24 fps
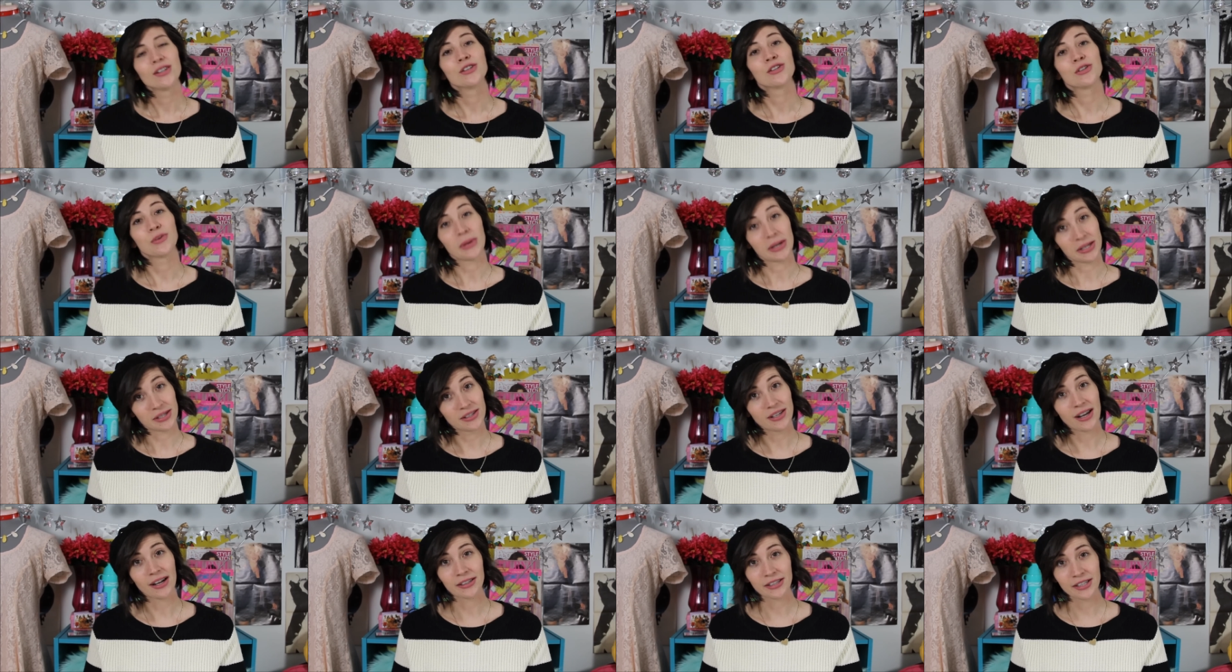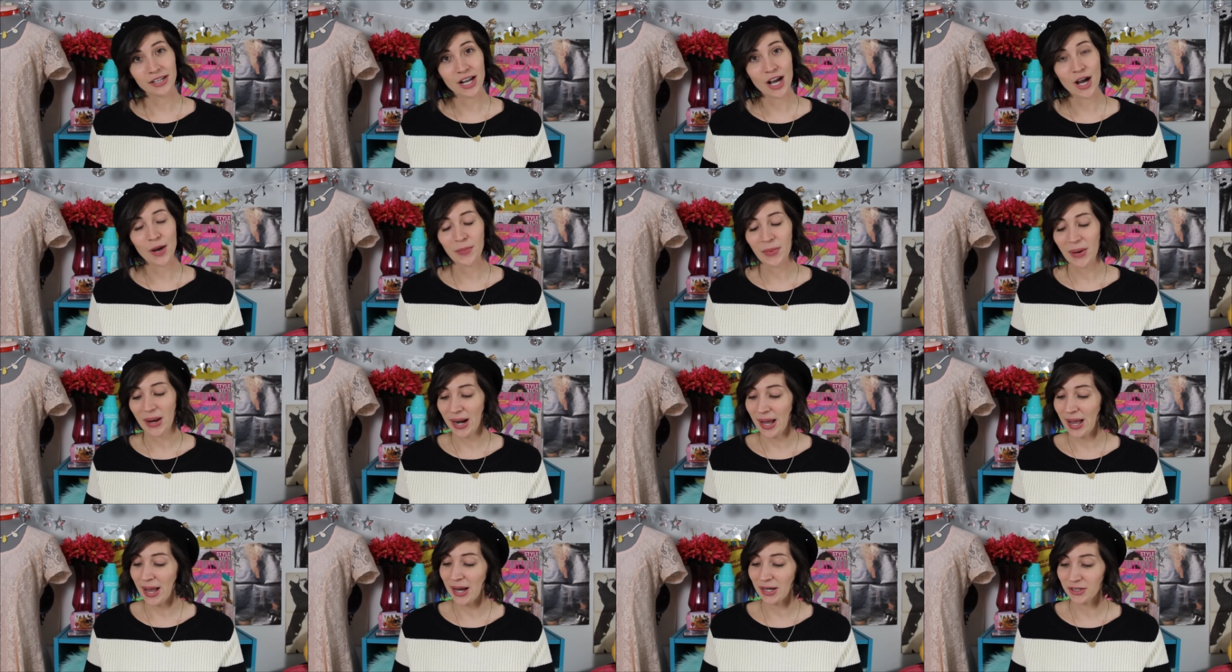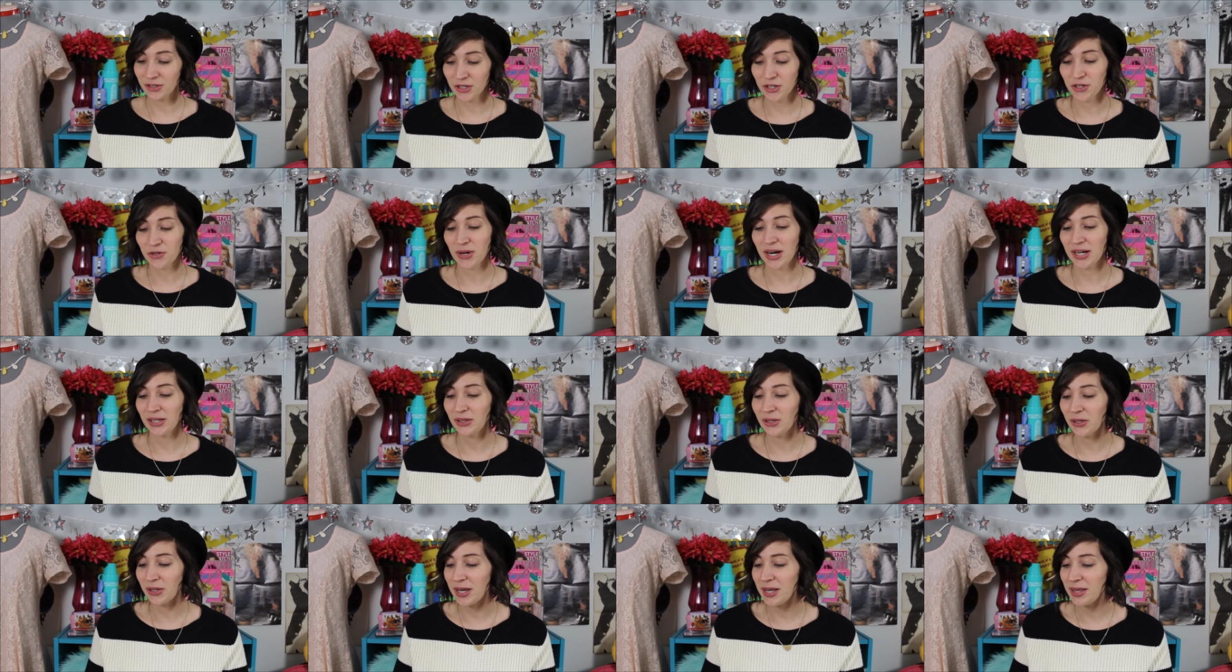So I sucked it up and I actually
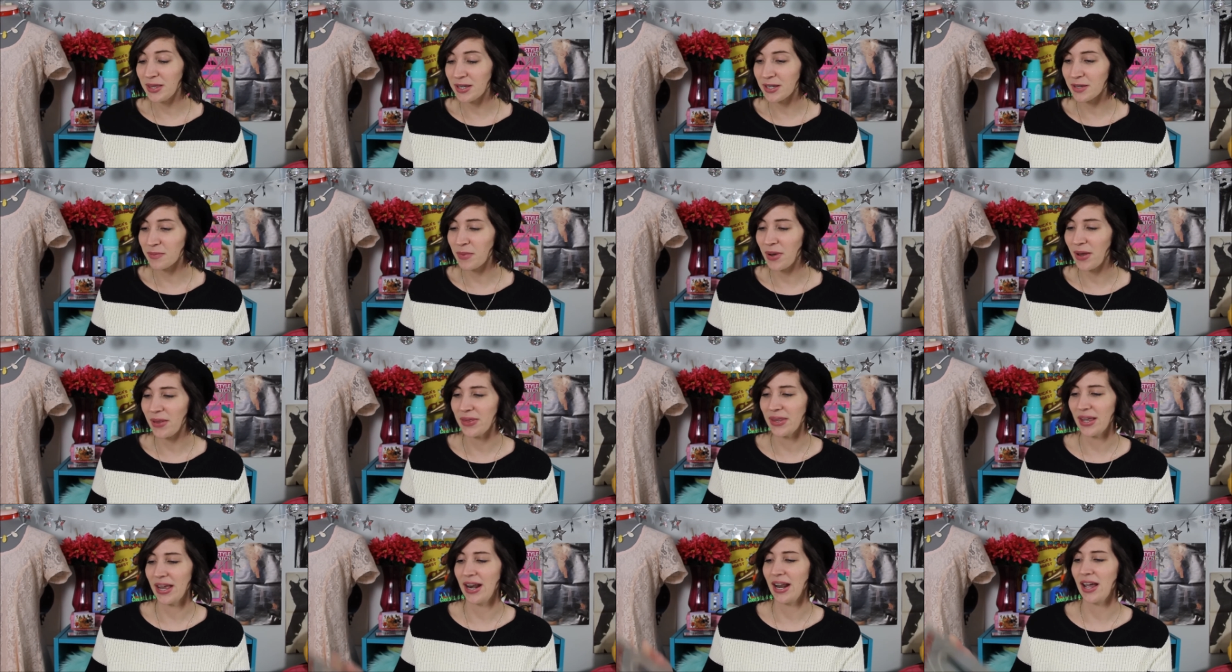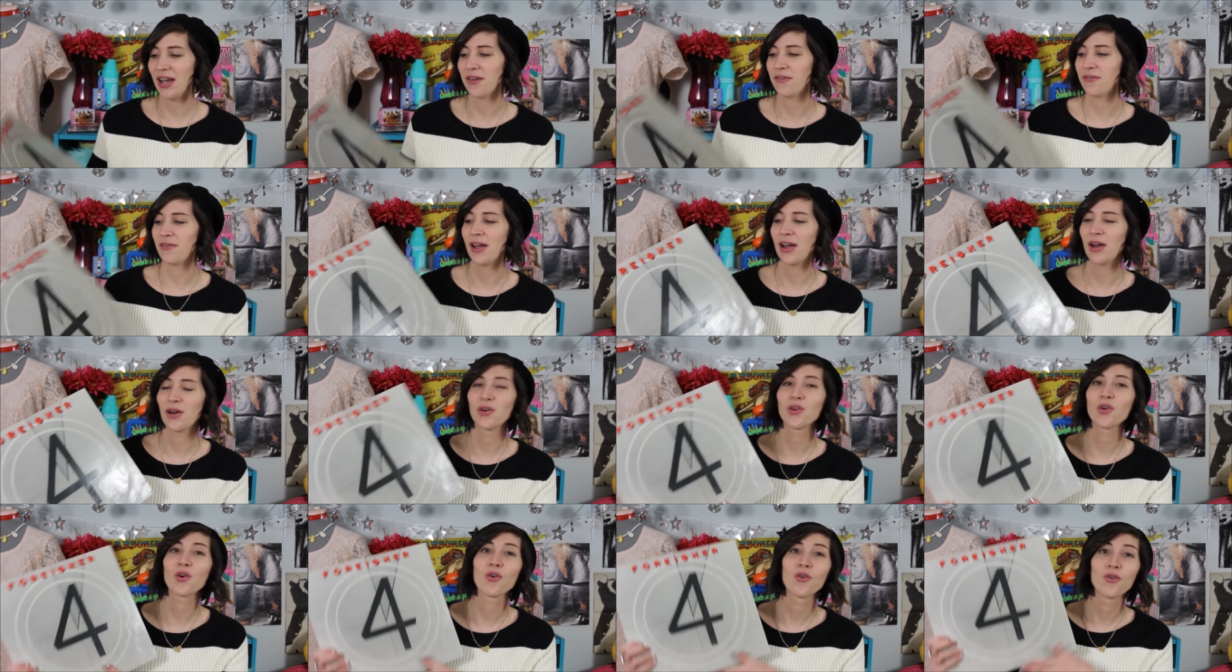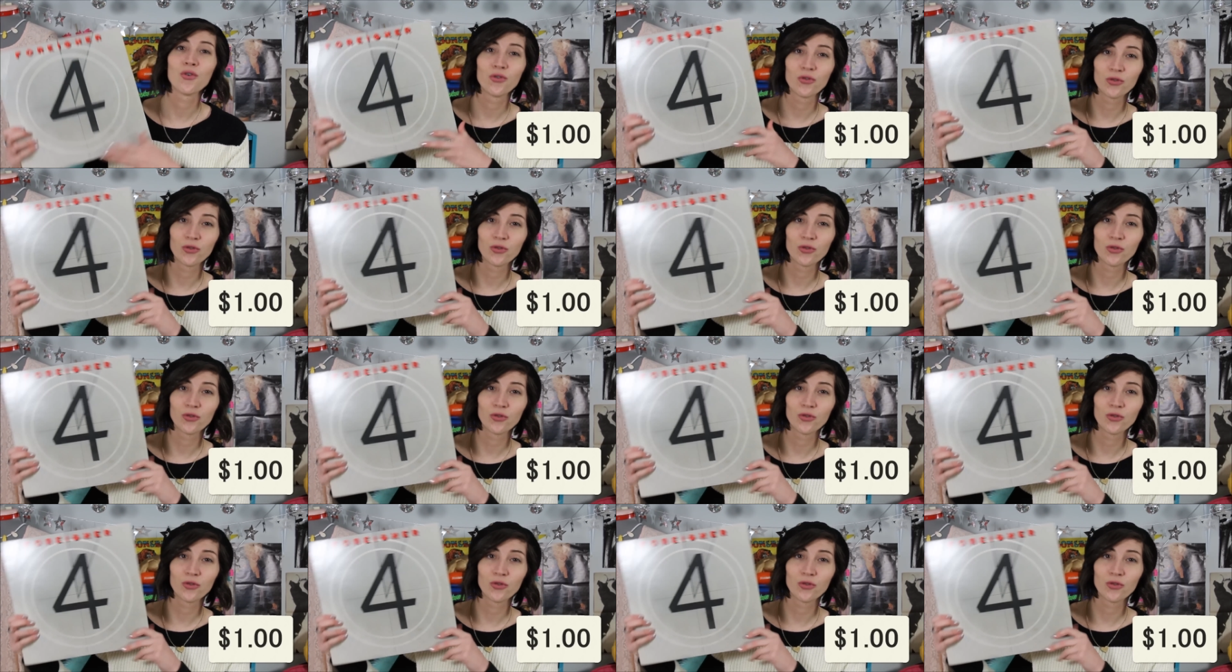tried looking this month and I found